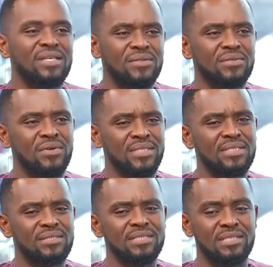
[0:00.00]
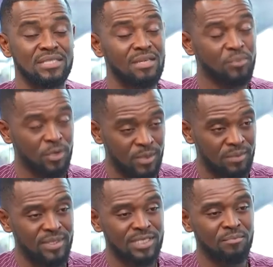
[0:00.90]
You know, it's a
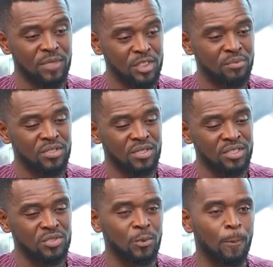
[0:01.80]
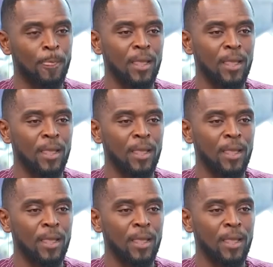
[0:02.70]
problem. It's a major issue.